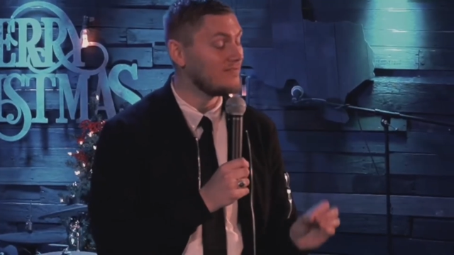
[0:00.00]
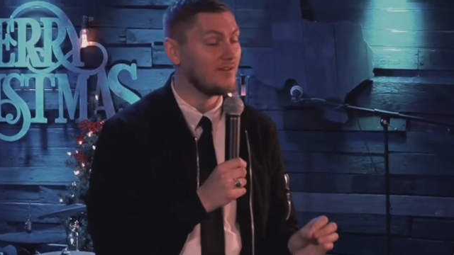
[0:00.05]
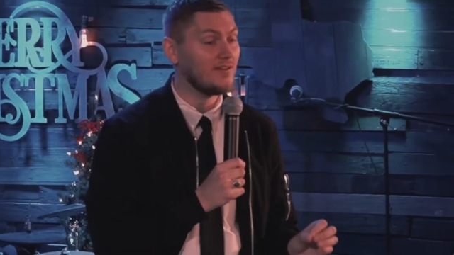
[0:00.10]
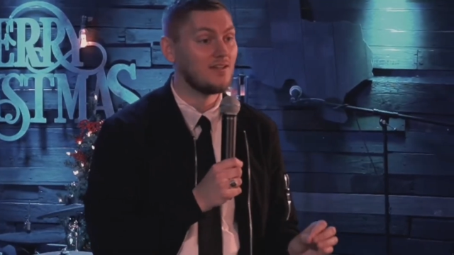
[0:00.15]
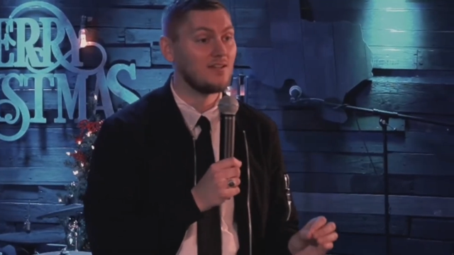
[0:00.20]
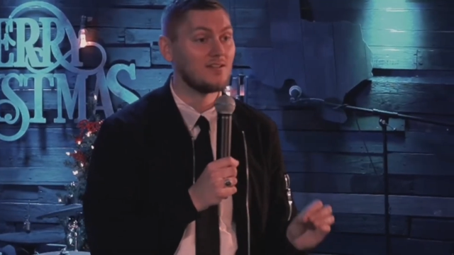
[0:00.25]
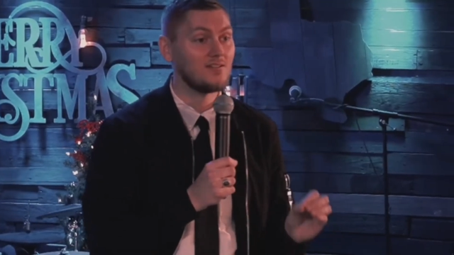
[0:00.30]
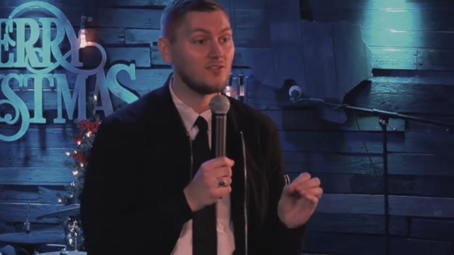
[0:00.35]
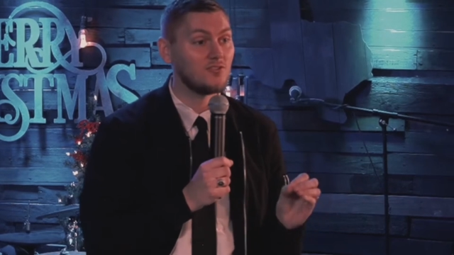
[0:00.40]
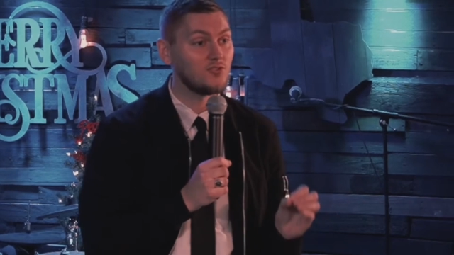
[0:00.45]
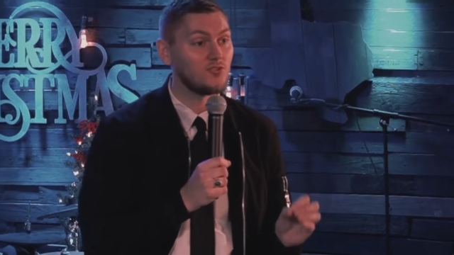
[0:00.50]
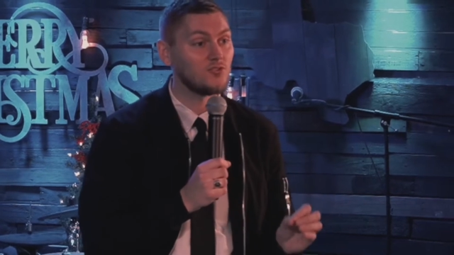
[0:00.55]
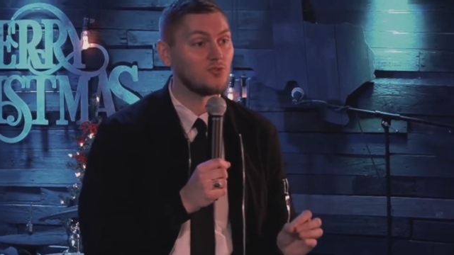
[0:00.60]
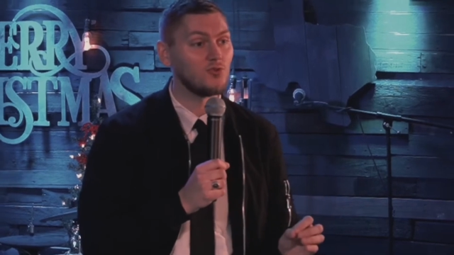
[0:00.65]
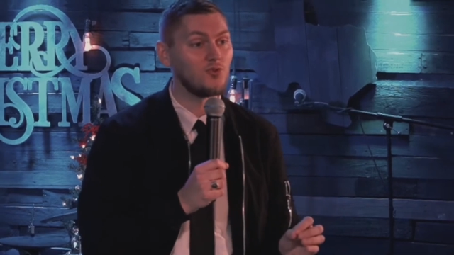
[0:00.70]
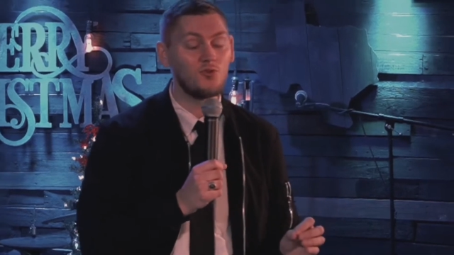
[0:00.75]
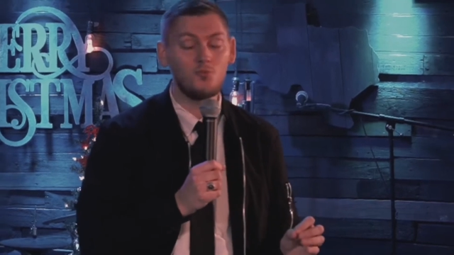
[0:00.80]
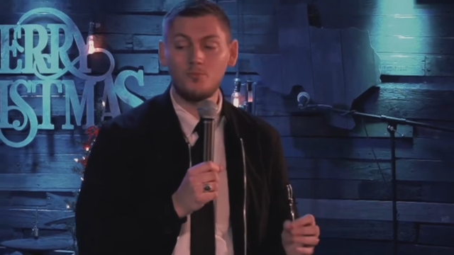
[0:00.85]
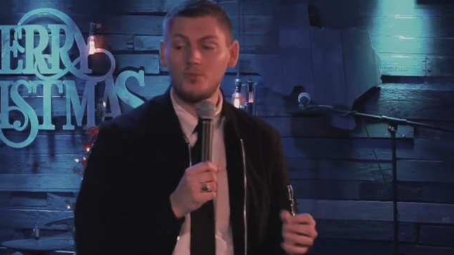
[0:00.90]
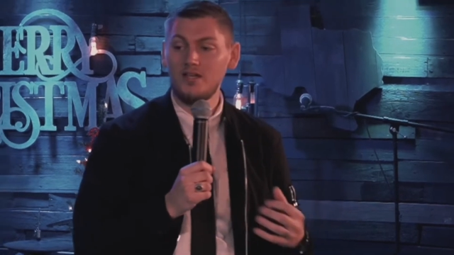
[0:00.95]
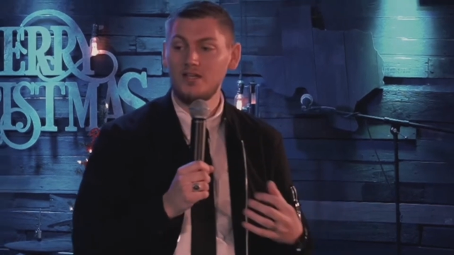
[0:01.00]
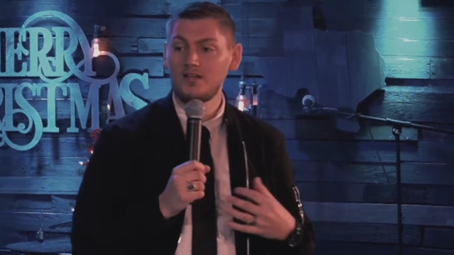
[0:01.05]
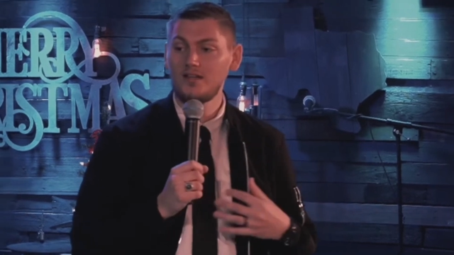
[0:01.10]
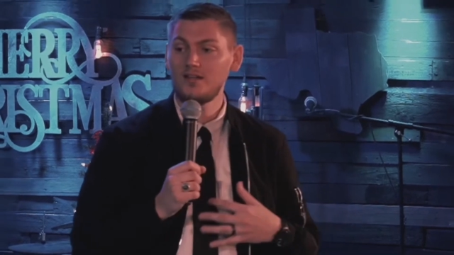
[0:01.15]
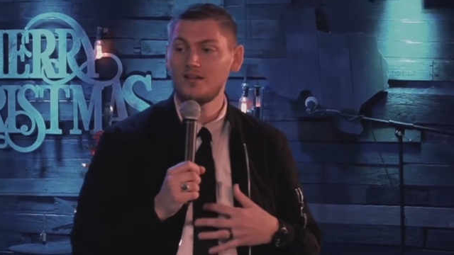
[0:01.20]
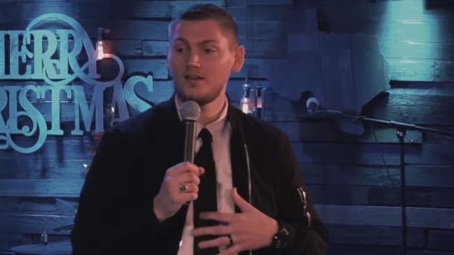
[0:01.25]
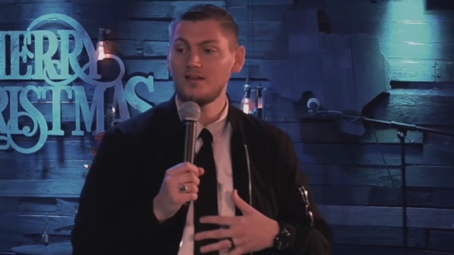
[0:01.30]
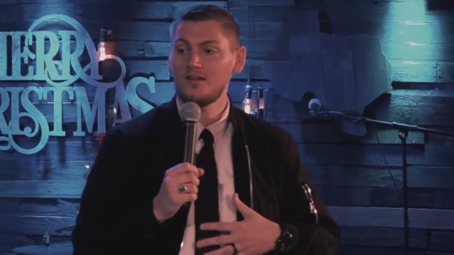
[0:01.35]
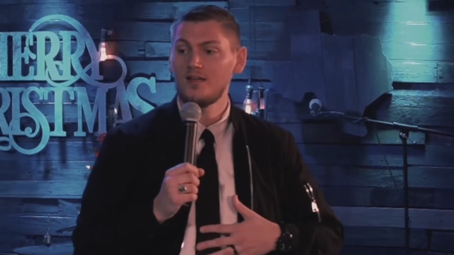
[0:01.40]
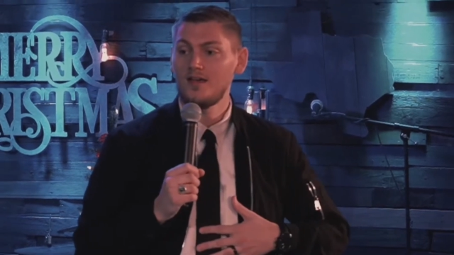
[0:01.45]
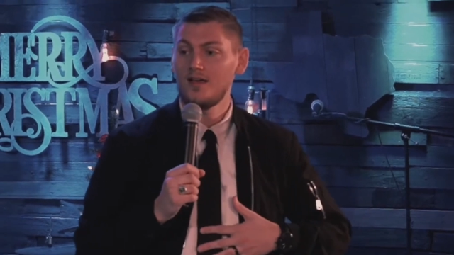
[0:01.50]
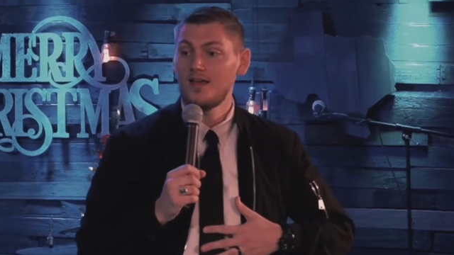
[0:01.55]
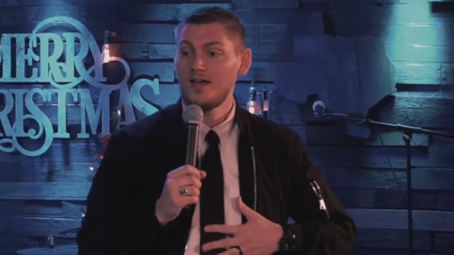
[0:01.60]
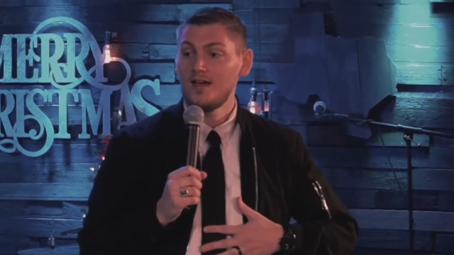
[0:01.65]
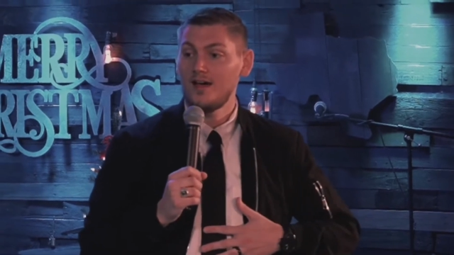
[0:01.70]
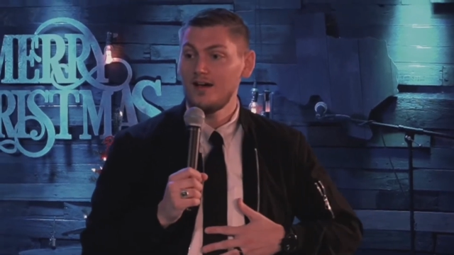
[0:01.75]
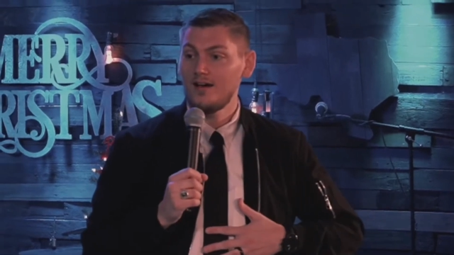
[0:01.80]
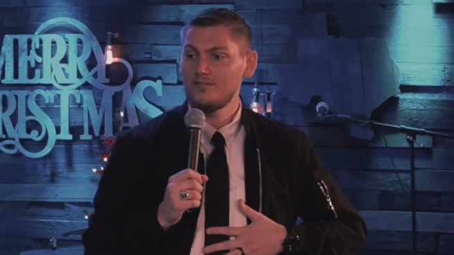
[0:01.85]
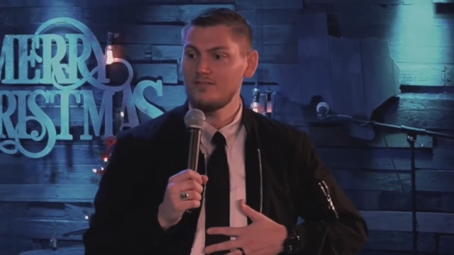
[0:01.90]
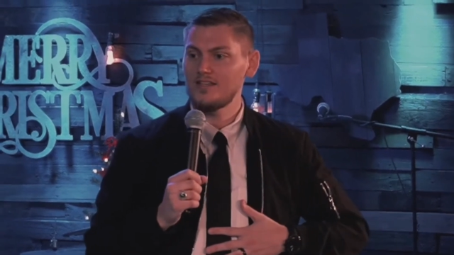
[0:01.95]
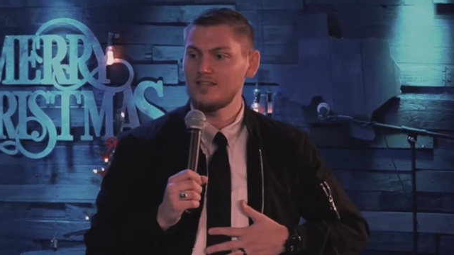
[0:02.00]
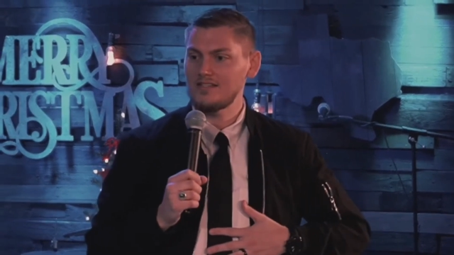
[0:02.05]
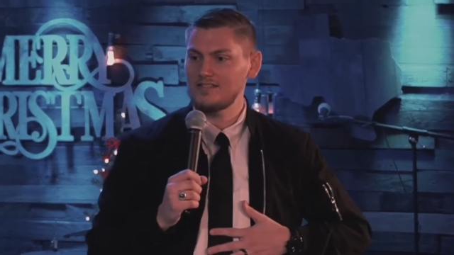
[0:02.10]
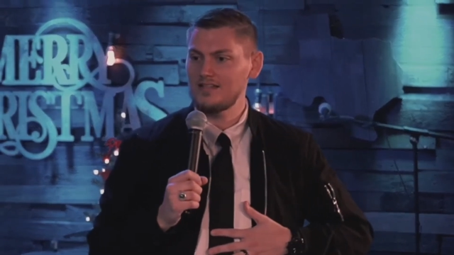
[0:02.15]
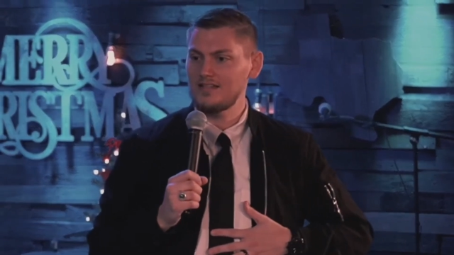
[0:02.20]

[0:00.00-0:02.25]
us the true meaning of this